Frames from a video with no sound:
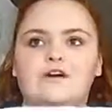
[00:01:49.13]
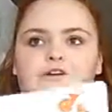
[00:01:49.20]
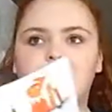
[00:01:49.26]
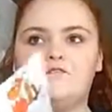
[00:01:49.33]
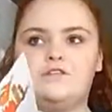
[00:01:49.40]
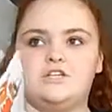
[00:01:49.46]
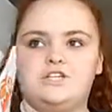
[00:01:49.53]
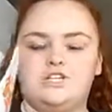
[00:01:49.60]

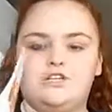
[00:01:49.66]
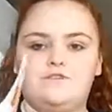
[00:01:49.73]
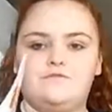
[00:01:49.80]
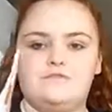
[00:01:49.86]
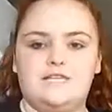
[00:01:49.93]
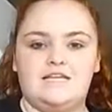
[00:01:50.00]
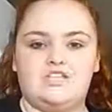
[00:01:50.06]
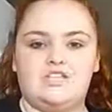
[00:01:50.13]
Elf on the
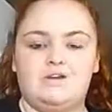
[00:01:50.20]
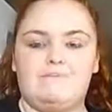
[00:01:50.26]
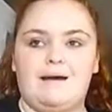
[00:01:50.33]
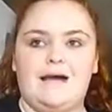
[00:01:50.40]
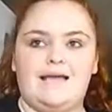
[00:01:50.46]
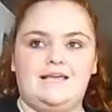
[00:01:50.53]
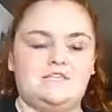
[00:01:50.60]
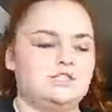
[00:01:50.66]
Shelves that you can
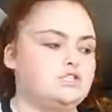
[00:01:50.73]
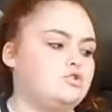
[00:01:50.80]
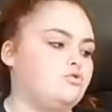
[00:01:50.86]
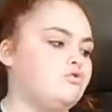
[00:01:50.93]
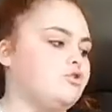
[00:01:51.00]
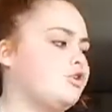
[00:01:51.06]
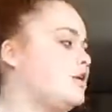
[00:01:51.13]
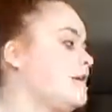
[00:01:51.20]
buy in
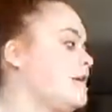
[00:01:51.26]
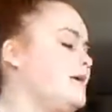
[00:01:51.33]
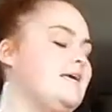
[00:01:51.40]
store